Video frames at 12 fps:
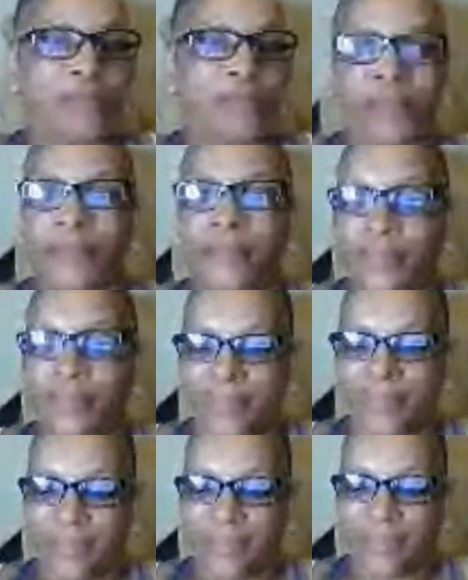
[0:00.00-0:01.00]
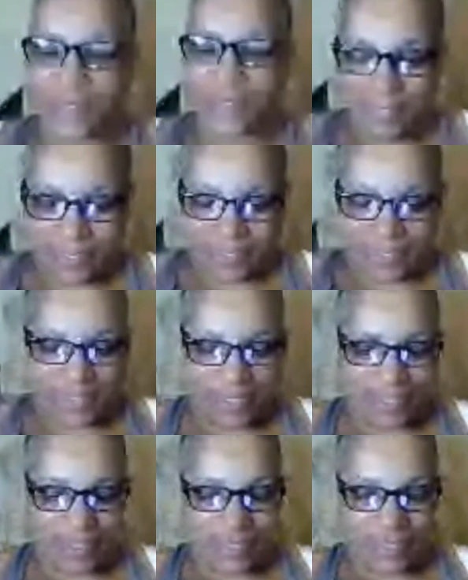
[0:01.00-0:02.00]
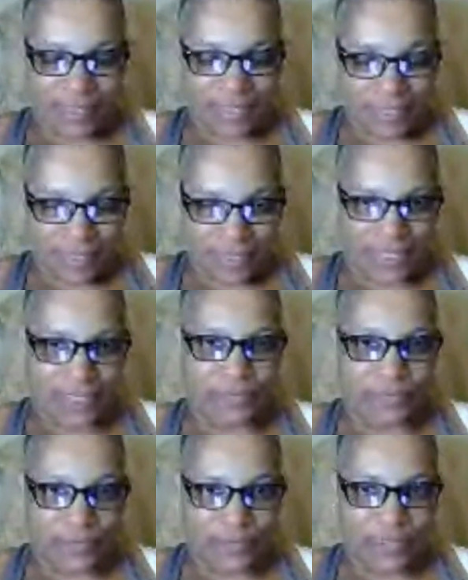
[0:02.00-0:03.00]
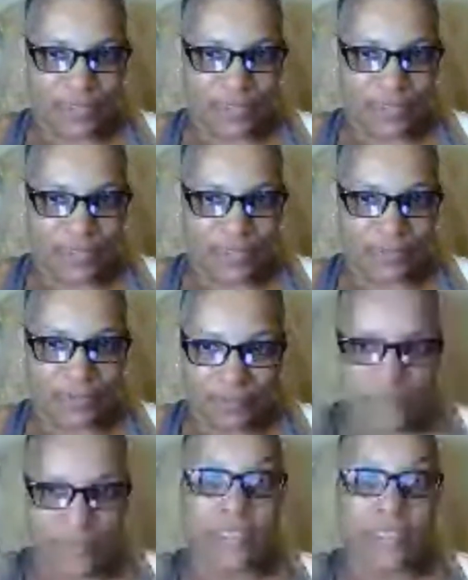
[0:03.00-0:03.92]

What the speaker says: I kept trying to read and kept look, but I didn't.